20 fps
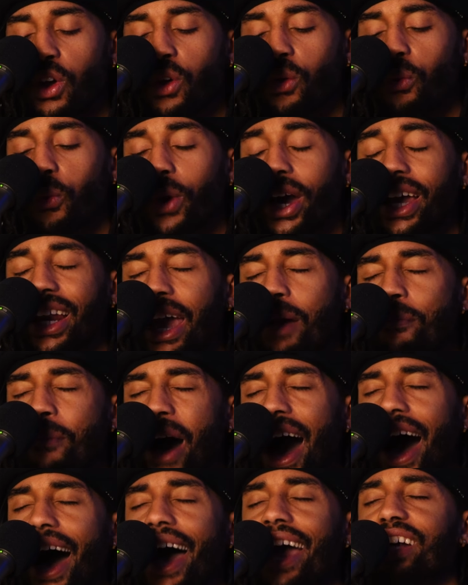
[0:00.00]
What am
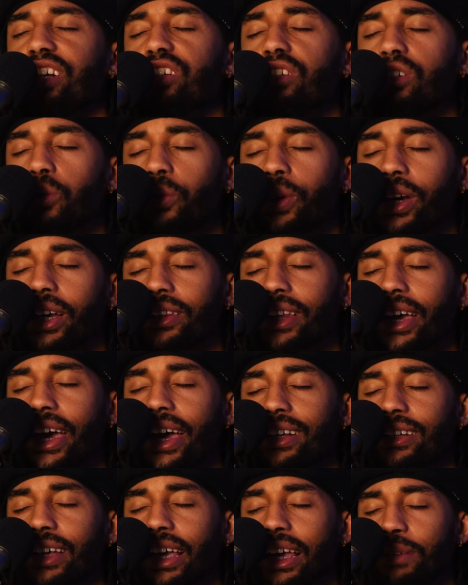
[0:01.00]
I doing
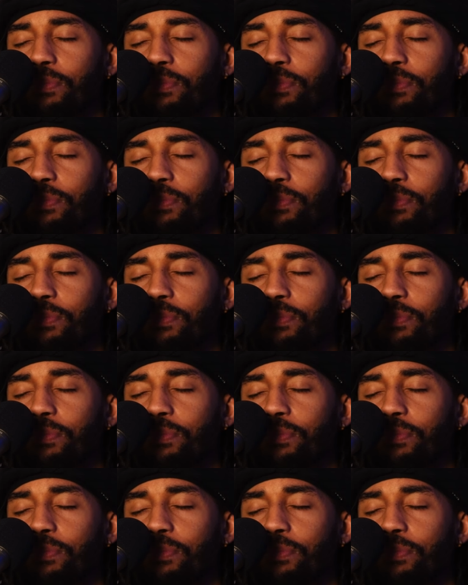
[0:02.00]
that